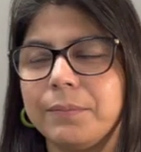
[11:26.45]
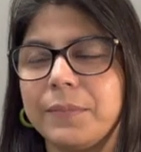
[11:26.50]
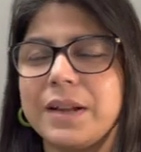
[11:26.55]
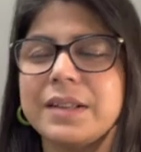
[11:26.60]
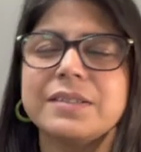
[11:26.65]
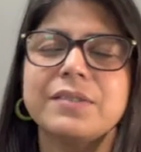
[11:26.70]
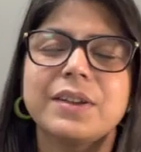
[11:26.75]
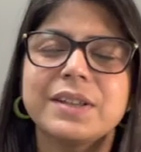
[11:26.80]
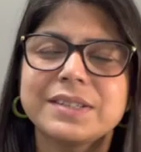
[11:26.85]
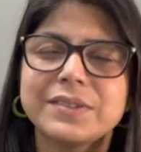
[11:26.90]

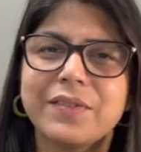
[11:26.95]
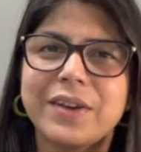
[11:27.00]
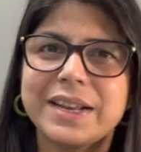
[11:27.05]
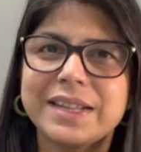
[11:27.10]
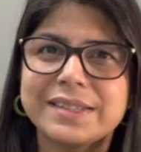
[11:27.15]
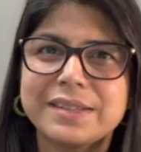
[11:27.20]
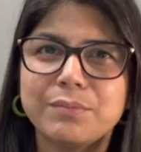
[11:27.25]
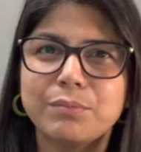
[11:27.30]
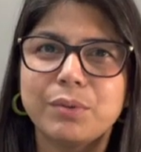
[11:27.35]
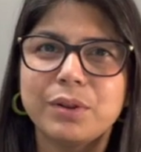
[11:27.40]
it's a, it's a very
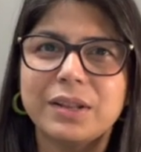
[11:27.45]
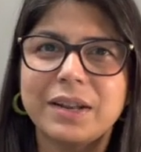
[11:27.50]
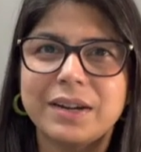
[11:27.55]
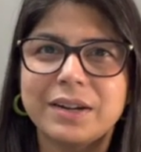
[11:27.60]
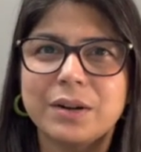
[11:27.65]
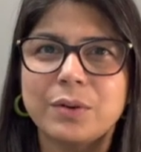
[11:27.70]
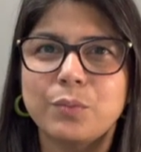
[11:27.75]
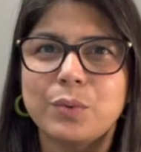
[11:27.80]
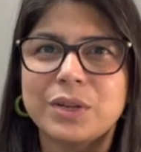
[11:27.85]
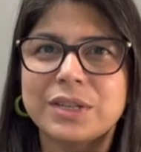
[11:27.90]
simple
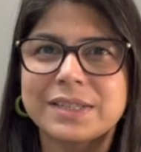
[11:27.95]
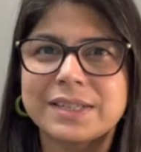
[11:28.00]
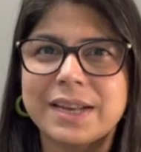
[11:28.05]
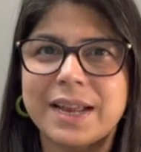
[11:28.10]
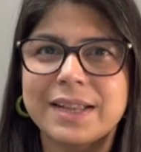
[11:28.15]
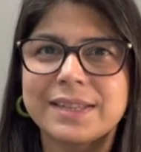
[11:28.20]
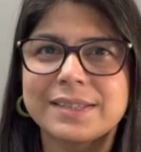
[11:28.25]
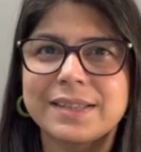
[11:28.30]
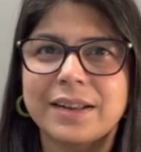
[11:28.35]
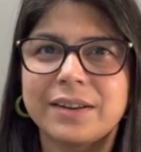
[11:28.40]
letter which
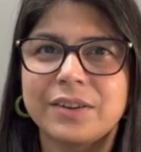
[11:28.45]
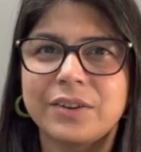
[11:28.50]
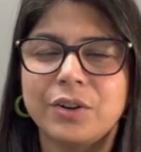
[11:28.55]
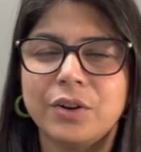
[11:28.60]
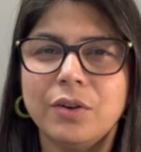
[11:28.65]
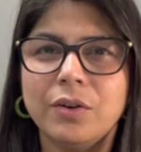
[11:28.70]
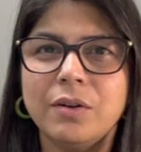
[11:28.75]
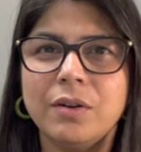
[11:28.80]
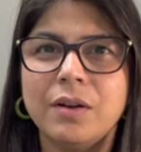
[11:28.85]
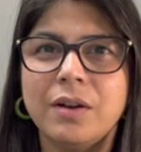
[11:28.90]
says that you
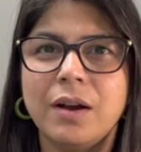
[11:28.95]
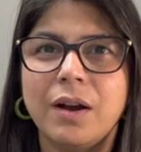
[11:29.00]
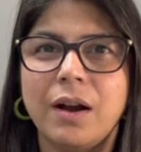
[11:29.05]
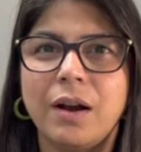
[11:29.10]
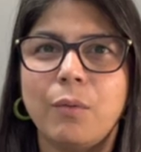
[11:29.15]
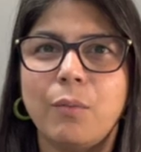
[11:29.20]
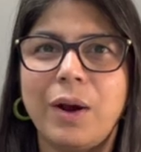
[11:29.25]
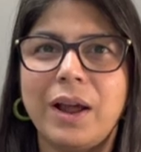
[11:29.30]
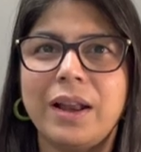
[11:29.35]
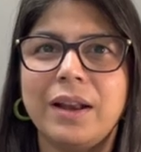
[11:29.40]
know
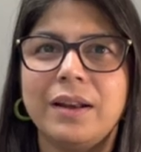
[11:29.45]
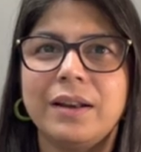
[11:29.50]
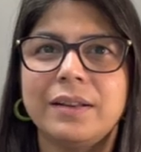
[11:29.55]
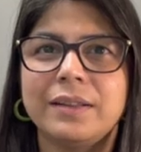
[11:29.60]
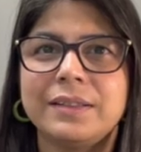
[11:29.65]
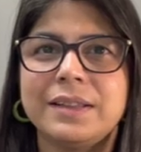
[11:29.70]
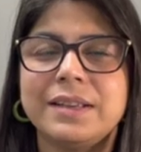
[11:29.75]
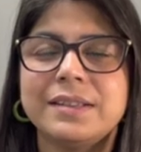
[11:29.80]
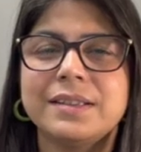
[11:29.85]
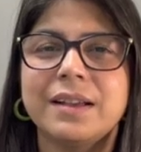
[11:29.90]
while
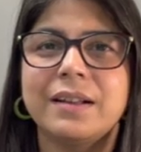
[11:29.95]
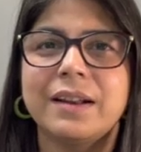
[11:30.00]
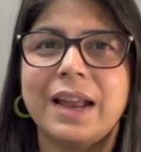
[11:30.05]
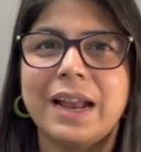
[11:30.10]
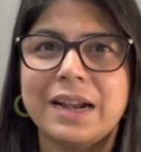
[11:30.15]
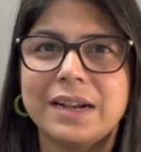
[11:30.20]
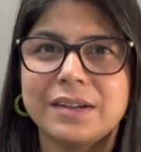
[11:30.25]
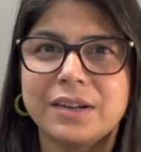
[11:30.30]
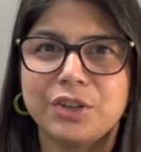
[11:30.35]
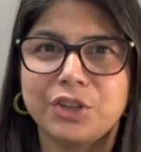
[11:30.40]
these are
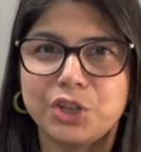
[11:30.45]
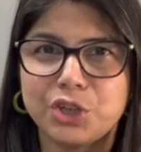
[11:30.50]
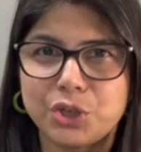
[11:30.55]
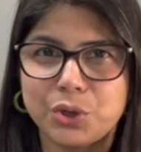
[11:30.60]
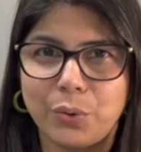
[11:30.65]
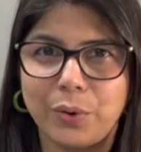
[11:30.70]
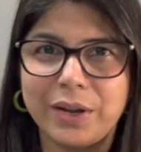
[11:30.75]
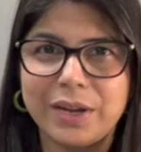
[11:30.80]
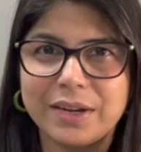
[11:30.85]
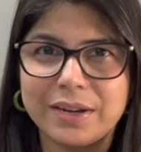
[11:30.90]
held in
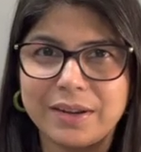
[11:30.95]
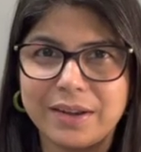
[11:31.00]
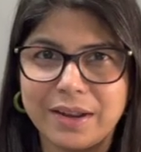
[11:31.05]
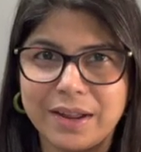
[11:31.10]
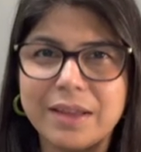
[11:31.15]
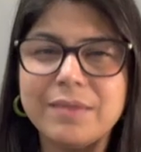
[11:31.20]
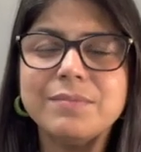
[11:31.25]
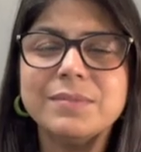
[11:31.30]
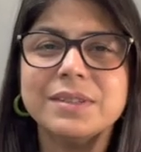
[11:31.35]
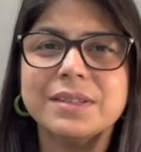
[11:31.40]
joint
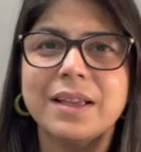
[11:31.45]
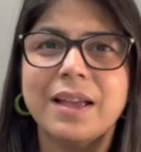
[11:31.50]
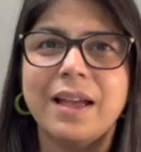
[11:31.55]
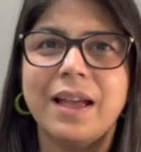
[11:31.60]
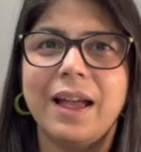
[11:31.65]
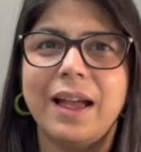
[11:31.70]
names